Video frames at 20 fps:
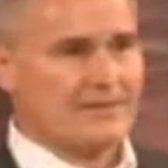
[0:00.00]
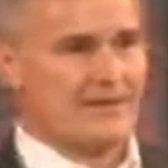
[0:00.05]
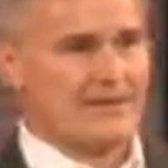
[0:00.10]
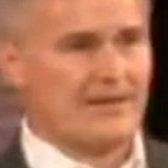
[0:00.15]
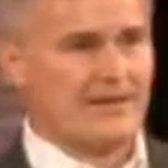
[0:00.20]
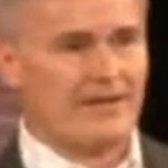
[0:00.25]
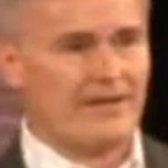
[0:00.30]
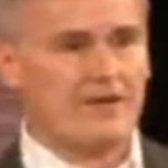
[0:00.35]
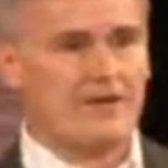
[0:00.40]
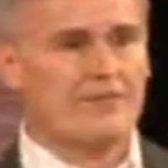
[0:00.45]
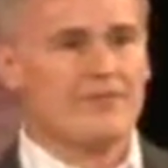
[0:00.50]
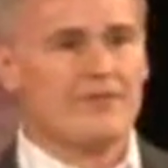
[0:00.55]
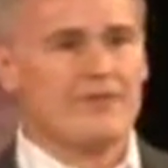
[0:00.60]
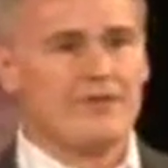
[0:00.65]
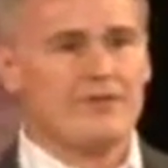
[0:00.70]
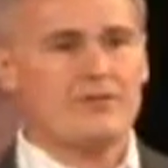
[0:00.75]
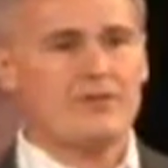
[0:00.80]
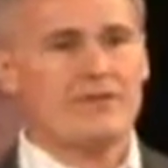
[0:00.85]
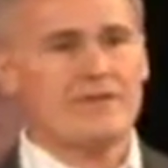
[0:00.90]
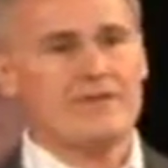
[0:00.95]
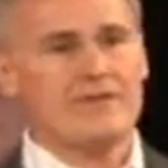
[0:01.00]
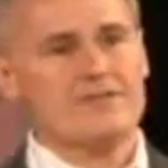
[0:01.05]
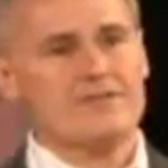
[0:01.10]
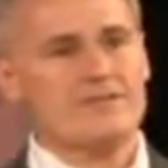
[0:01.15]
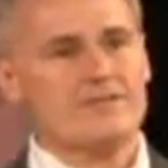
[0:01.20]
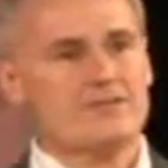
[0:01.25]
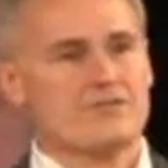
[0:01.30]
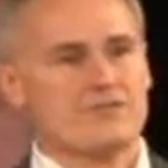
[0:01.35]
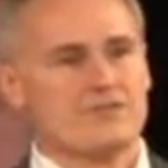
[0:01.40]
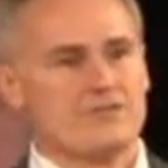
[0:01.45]
and our fear leads
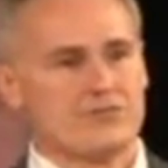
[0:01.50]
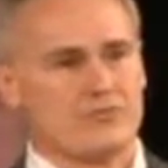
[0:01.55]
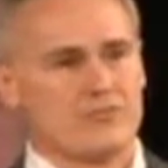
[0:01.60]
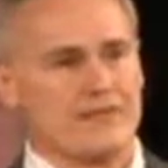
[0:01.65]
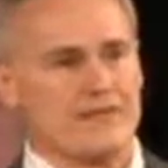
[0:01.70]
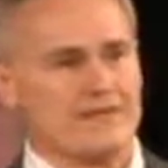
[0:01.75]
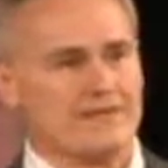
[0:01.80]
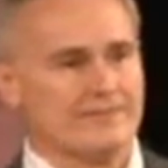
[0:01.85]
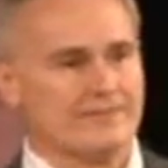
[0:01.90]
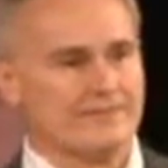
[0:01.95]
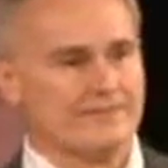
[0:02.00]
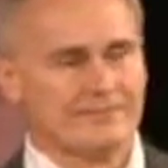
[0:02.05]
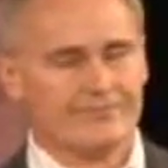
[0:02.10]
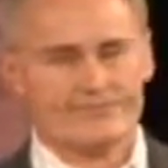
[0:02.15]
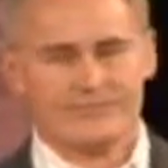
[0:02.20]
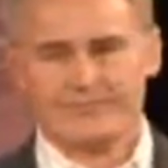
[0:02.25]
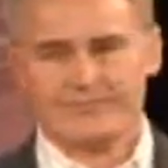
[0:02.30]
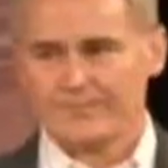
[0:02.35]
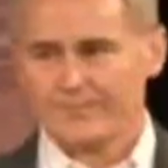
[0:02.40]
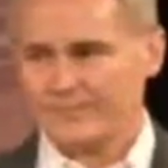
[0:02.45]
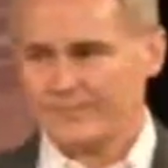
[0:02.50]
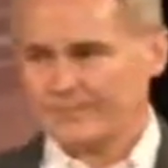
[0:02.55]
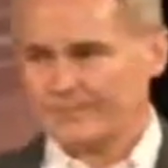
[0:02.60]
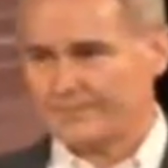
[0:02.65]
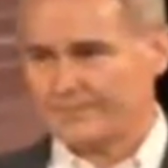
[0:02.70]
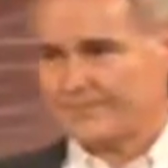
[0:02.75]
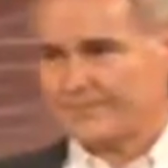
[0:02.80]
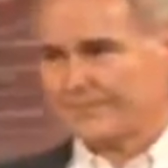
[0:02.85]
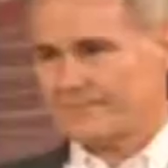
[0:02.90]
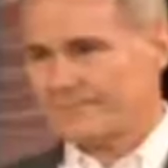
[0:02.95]
us to treat.
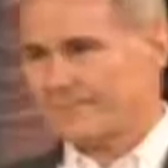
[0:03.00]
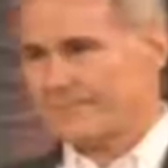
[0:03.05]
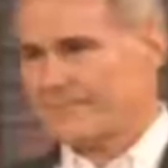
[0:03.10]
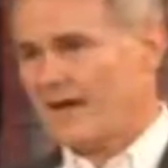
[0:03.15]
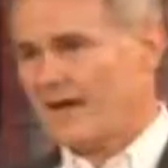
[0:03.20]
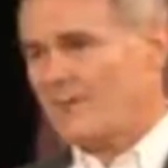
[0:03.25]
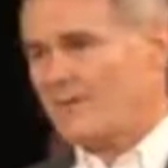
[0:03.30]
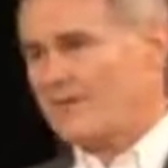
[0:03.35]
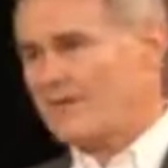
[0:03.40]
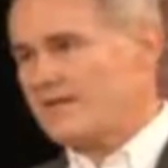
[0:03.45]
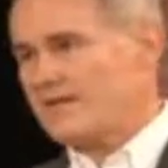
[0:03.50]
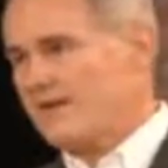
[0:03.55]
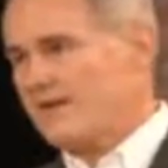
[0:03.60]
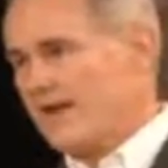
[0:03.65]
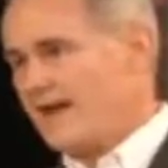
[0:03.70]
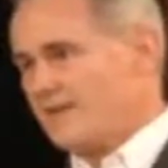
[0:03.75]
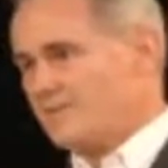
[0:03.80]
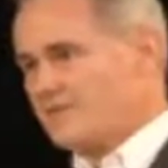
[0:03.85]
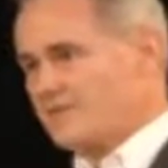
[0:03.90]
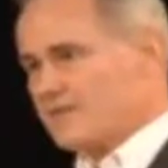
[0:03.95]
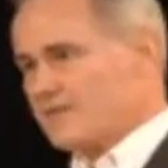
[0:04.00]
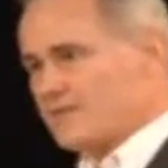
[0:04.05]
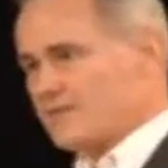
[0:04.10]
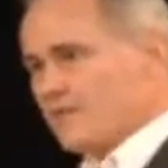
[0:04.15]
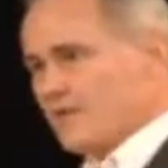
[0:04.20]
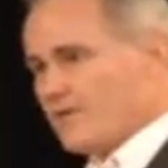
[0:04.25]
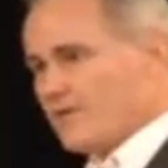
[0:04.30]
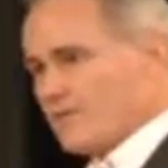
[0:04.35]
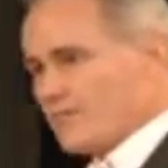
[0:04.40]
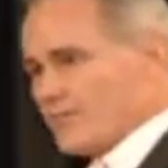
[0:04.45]
How many times does a
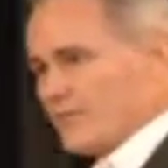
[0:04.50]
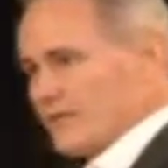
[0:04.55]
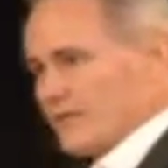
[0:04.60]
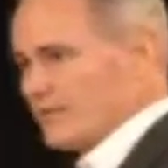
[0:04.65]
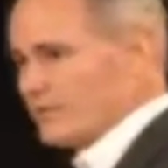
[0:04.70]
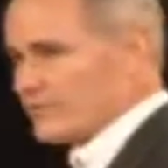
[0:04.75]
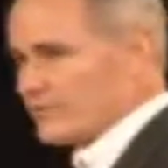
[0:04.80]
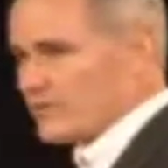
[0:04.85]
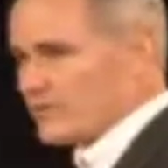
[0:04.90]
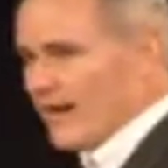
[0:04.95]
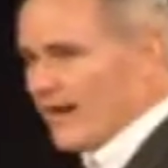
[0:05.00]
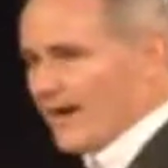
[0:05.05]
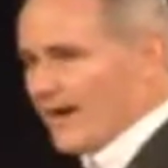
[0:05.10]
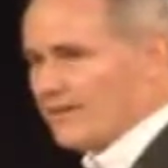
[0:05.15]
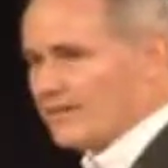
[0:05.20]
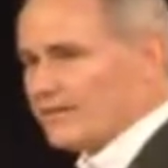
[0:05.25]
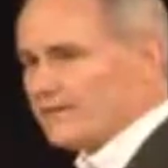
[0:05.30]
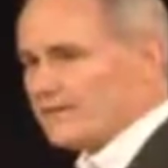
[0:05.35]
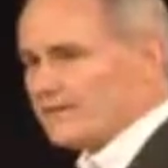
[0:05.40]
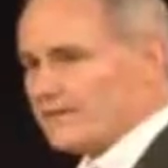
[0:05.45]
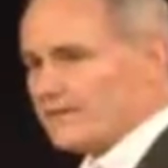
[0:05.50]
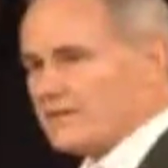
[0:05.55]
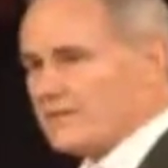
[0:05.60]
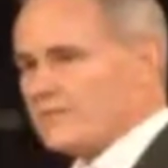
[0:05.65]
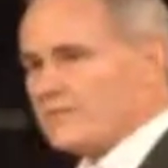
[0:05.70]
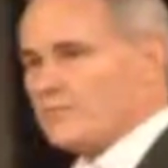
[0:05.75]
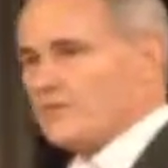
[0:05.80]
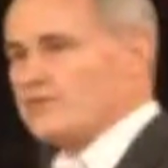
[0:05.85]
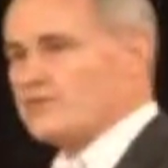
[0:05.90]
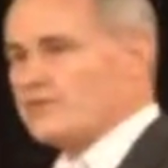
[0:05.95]
mother bring her child into the
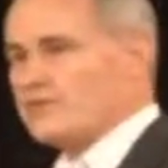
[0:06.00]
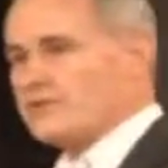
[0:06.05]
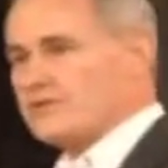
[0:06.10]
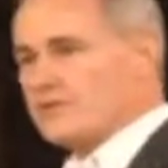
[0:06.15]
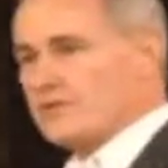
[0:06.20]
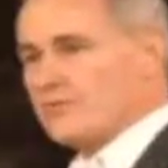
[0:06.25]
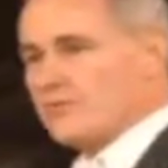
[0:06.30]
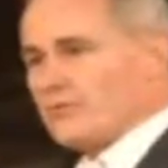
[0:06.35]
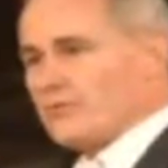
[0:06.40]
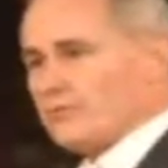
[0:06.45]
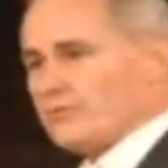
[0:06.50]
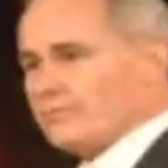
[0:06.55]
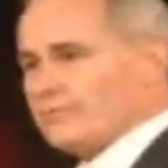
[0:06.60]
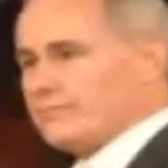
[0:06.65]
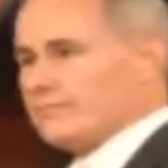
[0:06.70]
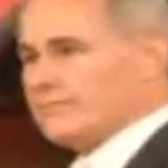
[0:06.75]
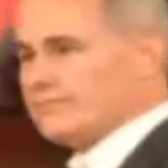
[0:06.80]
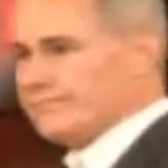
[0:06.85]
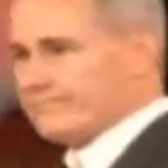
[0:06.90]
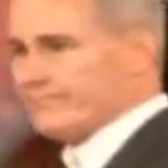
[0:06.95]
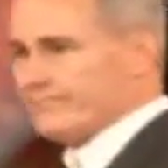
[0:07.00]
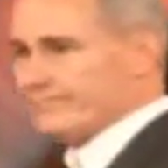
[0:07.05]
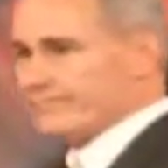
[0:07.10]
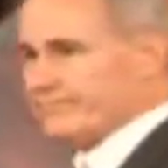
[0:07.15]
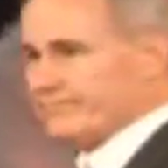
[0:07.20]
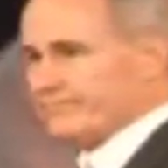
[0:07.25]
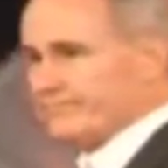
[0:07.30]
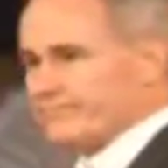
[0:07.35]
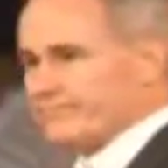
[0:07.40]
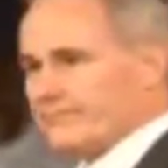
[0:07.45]
emergency room
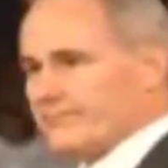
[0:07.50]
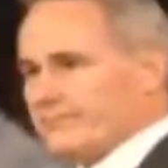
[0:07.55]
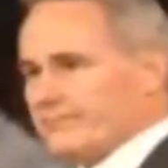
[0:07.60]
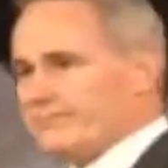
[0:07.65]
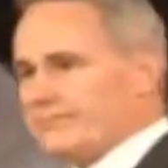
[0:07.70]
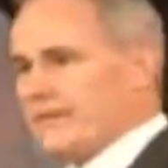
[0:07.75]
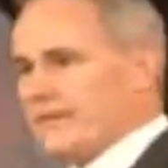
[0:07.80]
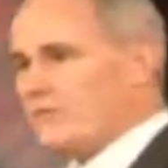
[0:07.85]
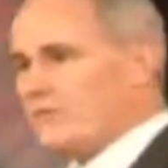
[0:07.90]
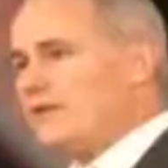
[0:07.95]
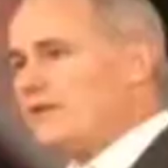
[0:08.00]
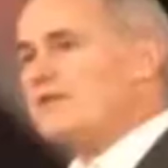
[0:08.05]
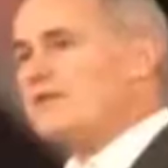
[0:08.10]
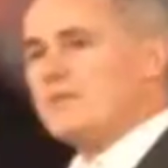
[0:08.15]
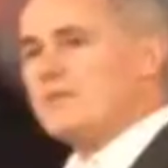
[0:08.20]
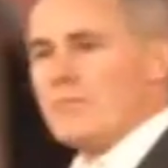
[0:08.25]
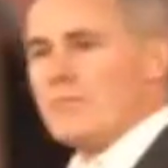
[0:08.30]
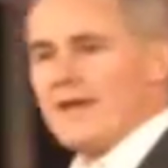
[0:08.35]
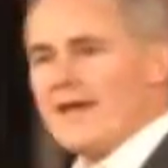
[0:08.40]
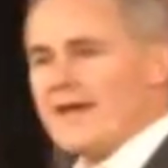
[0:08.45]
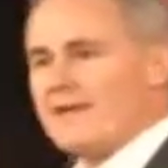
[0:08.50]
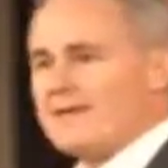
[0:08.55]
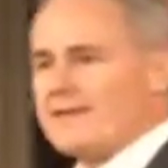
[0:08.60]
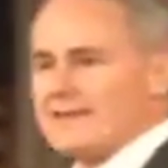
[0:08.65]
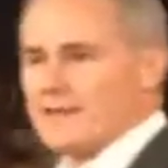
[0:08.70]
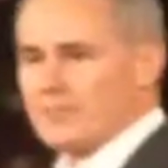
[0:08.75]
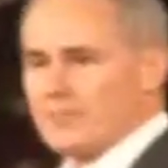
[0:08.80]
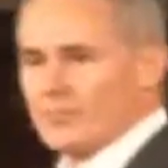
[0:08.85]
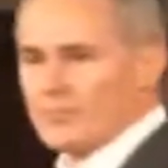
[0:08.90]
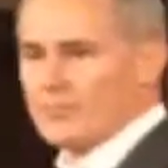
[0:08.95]
and really demand that
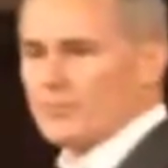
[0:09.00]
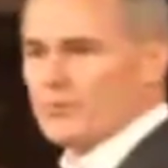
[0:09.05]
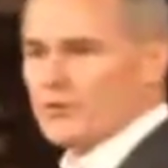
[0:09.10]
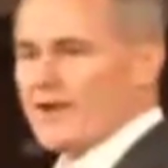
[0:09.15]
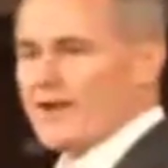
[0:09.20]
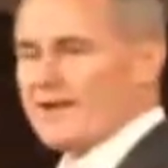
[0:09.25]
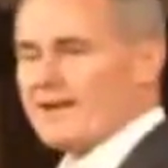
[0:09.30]
they be put on an